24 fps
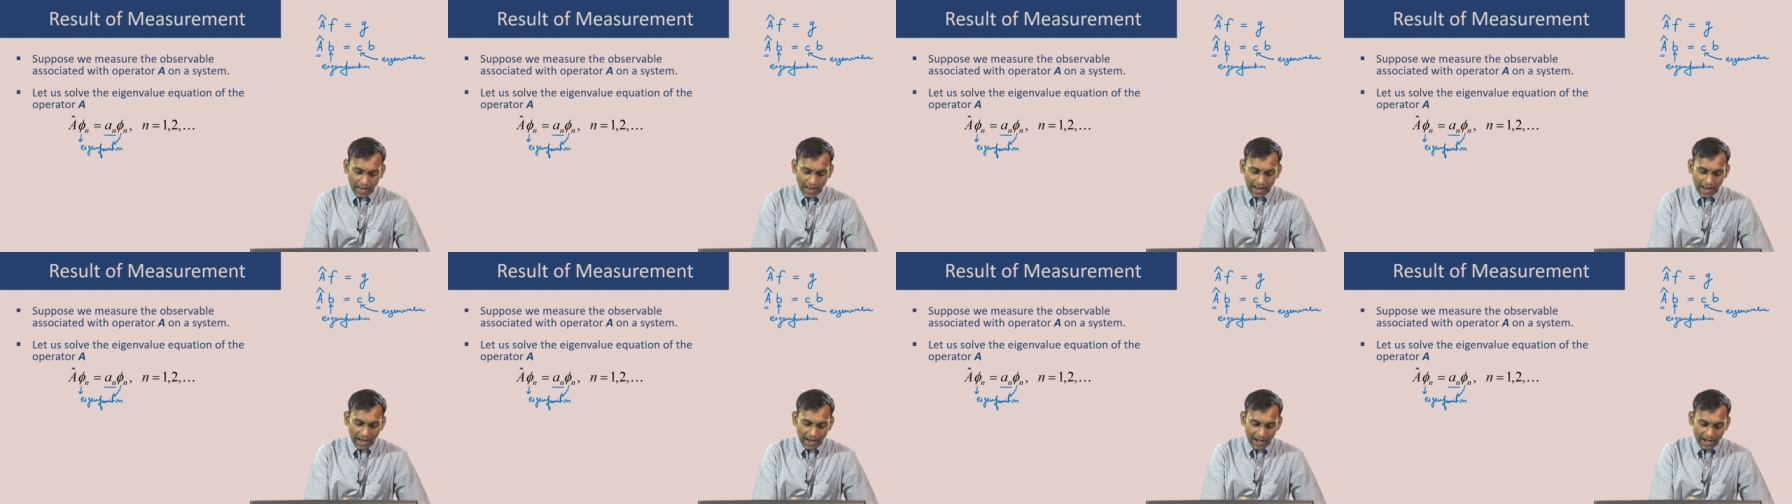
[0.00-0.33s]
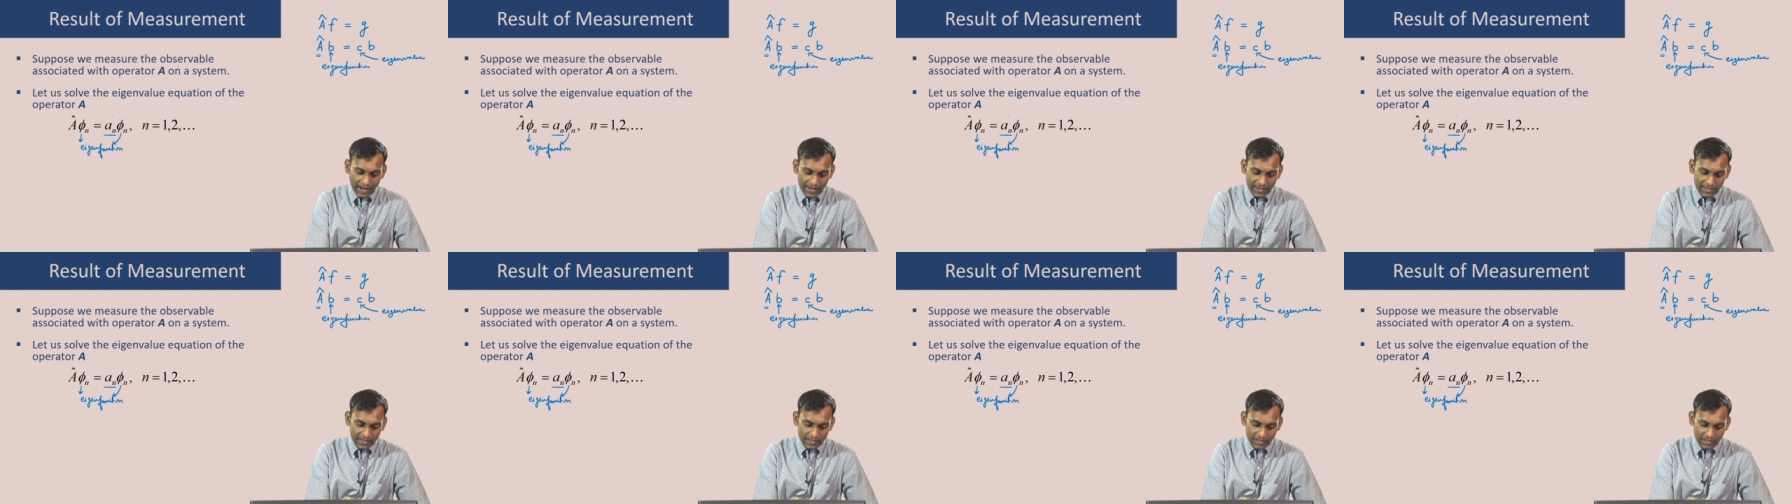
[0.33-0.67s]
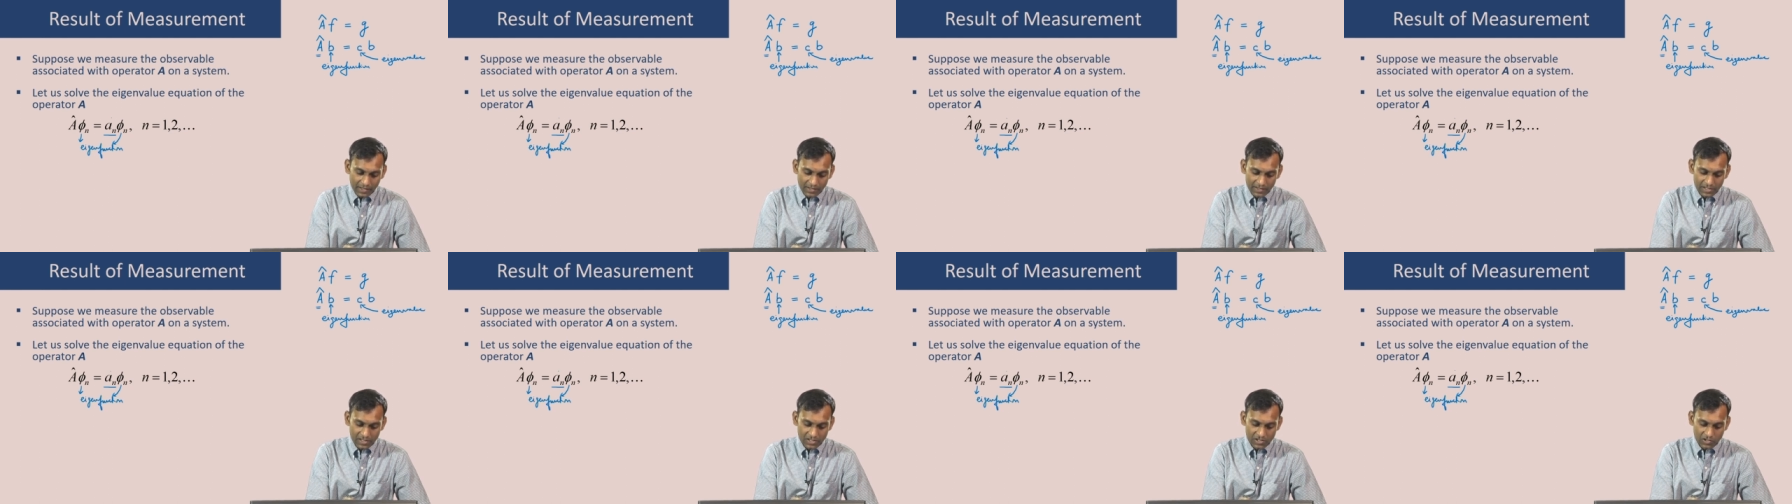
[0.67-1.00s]
and
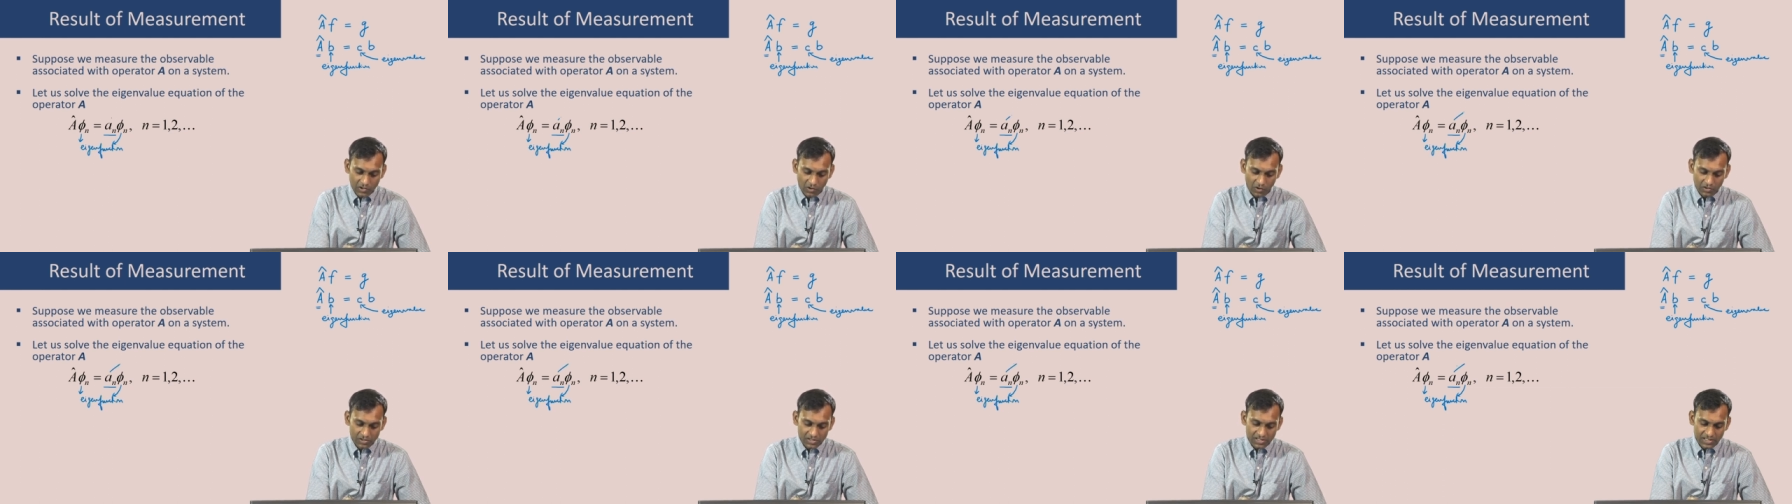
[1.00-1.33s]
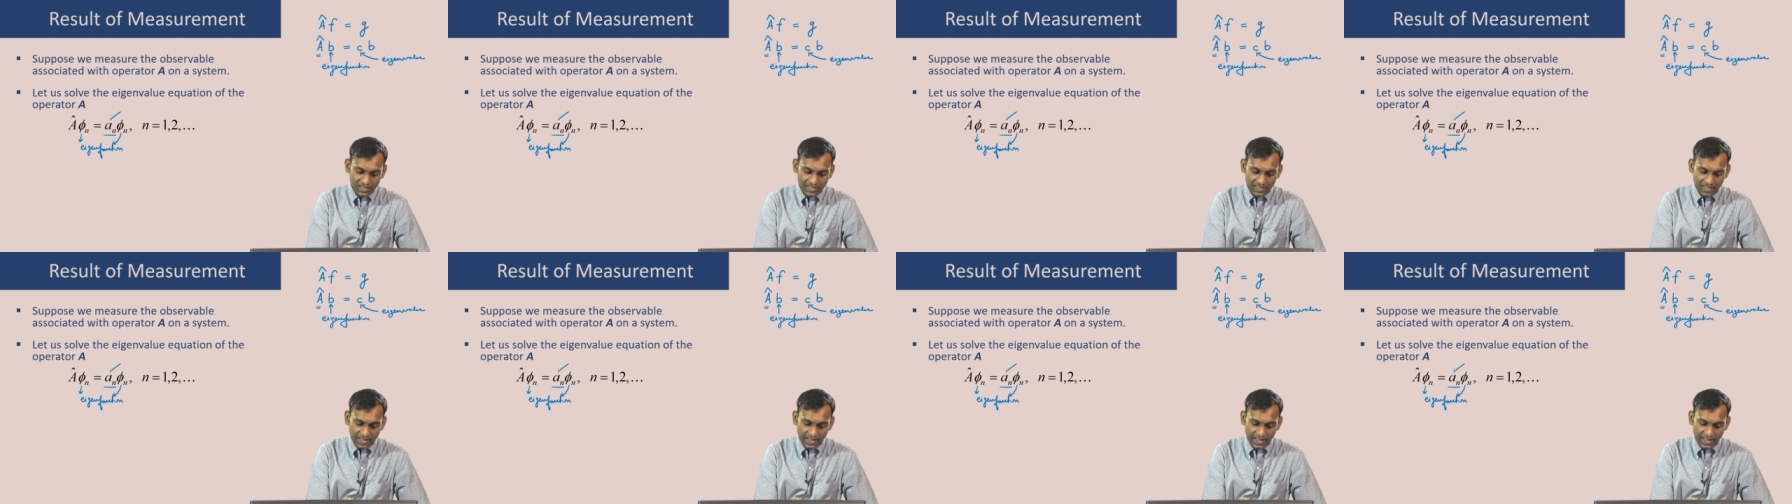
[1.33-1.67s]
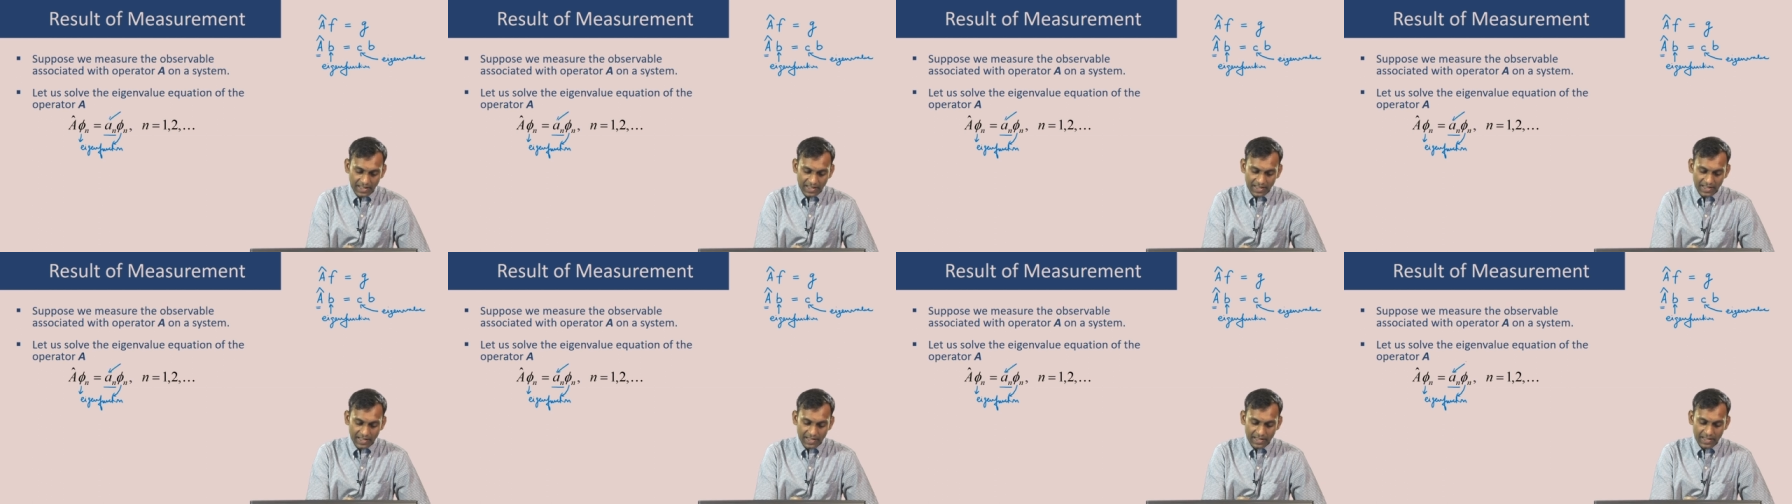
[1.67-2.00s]
this constant
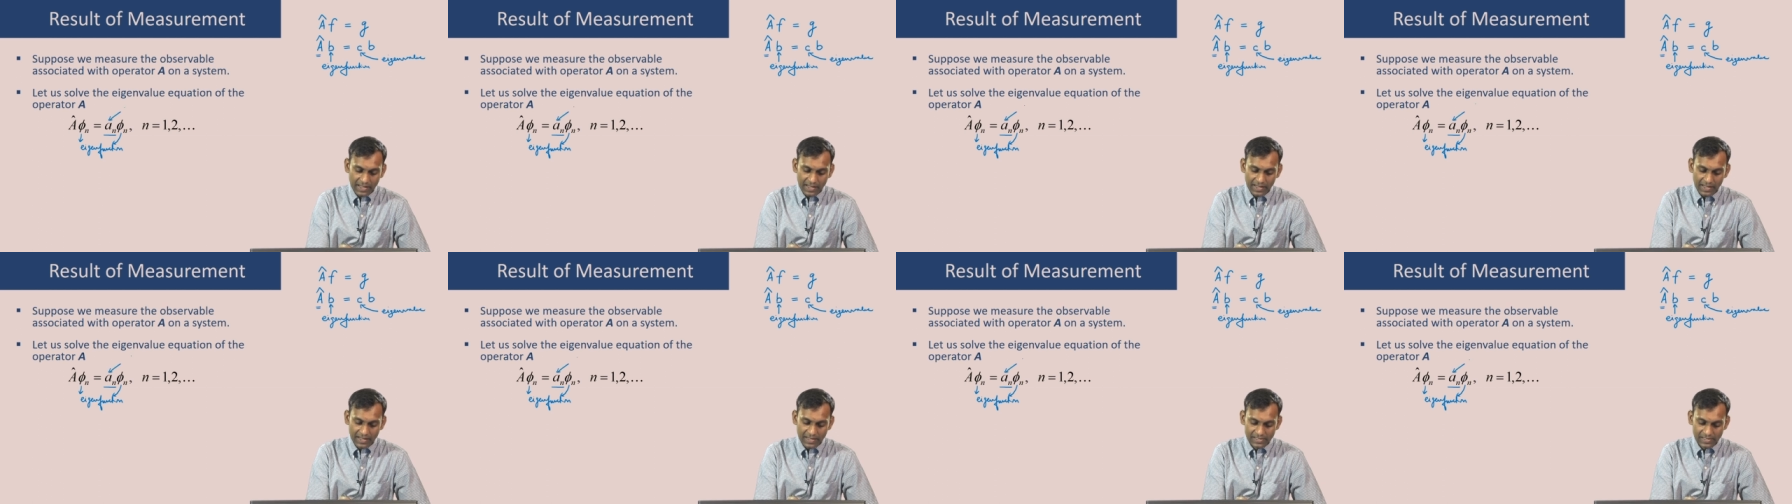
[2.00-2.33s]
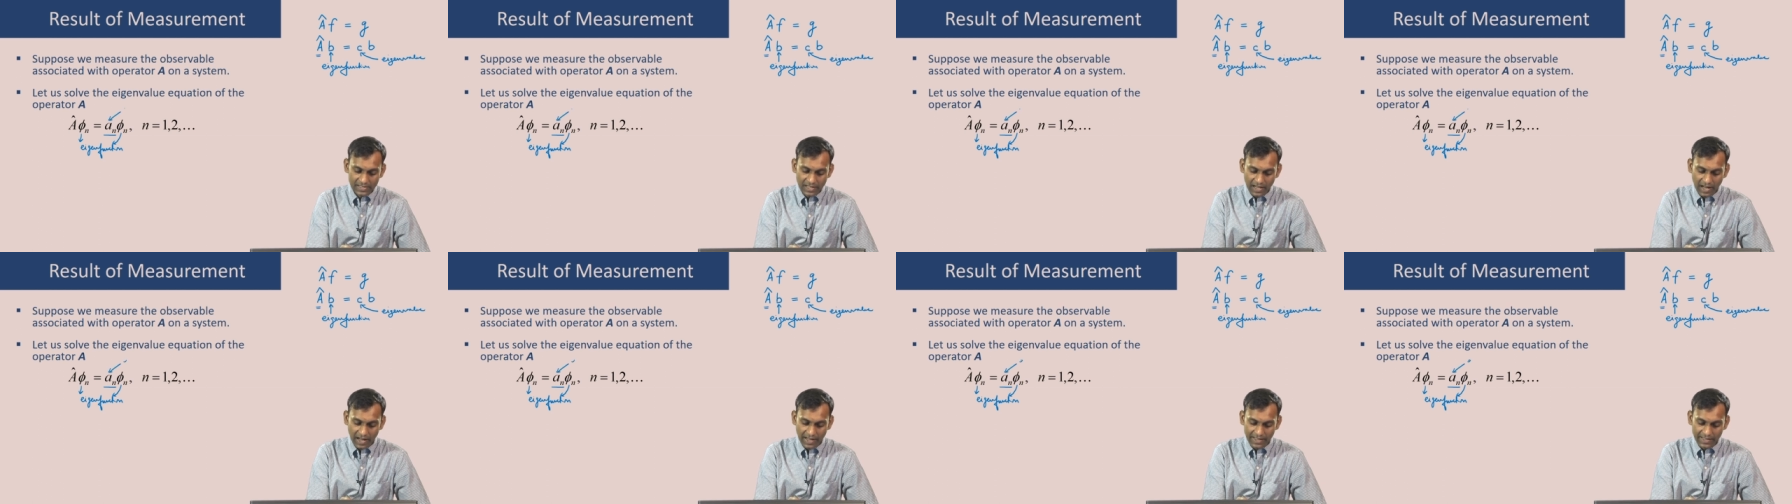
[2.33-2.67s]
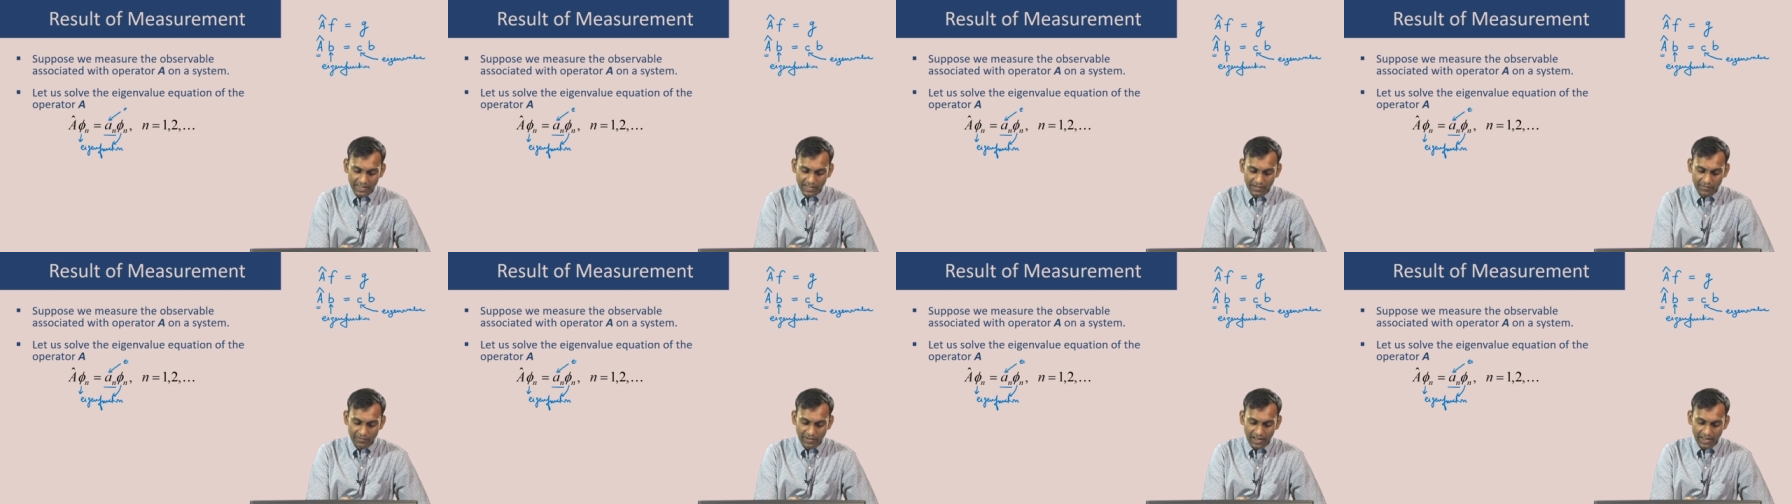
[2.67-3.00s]
A is the
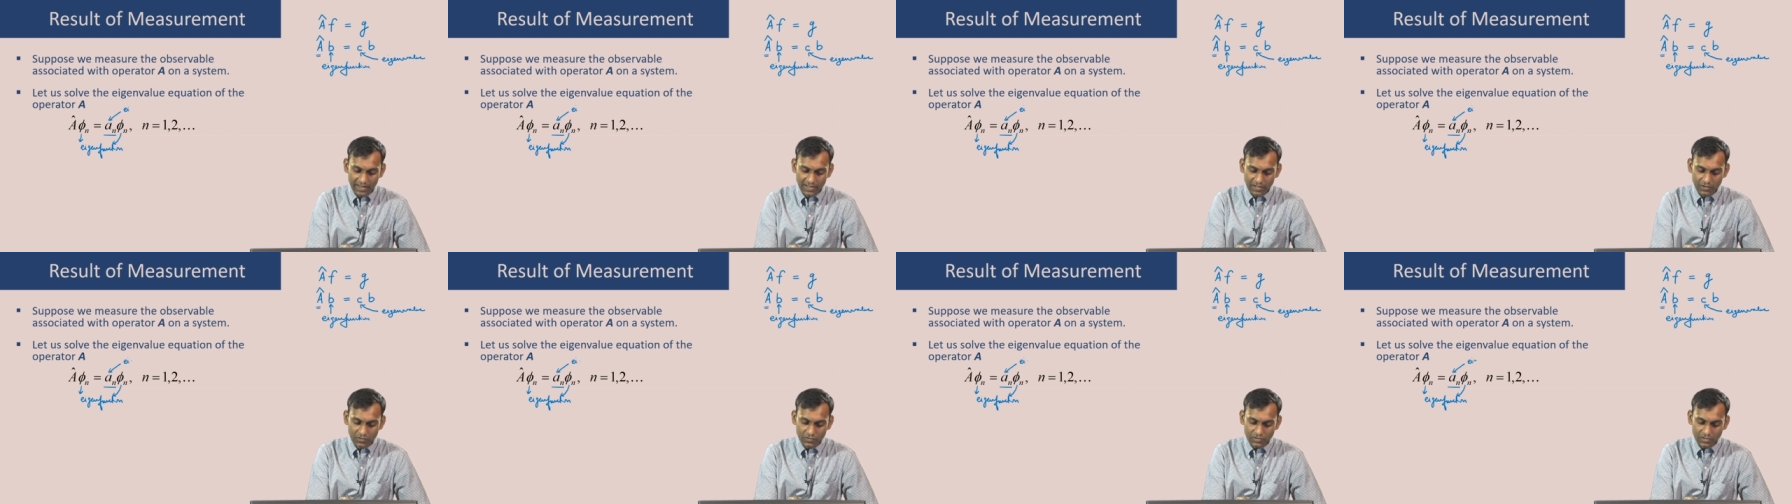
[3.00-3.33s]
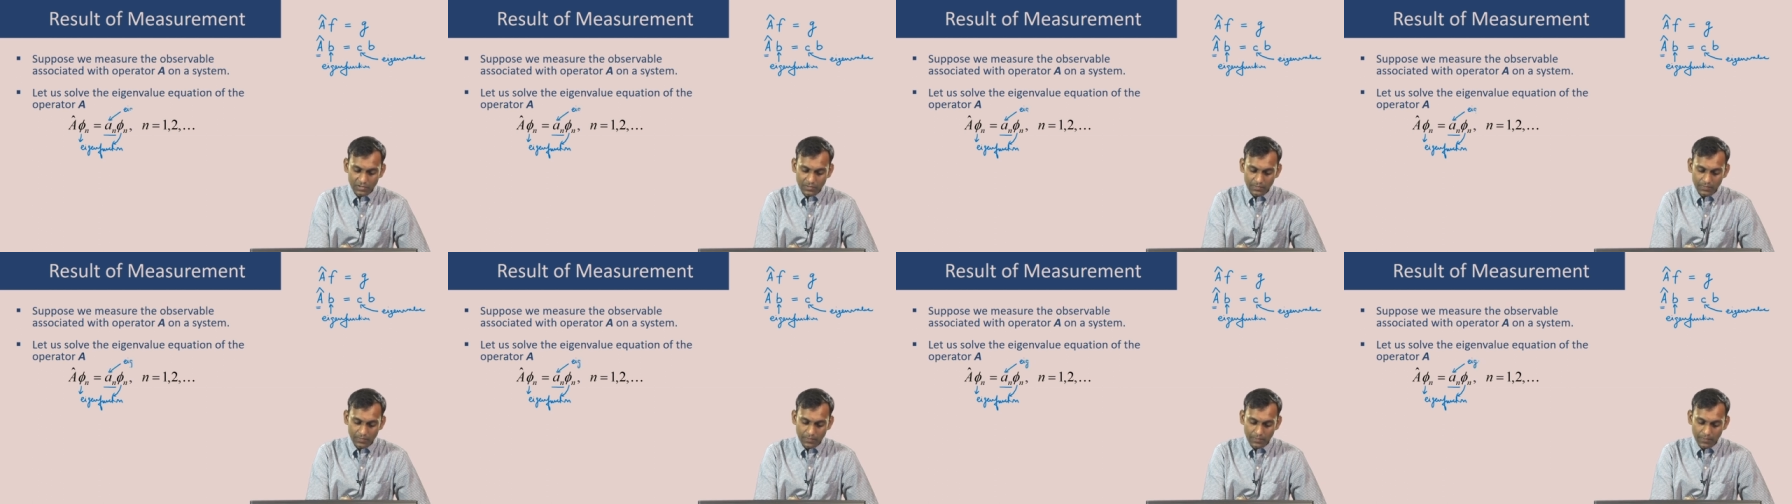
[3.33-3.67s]
eigenvalues.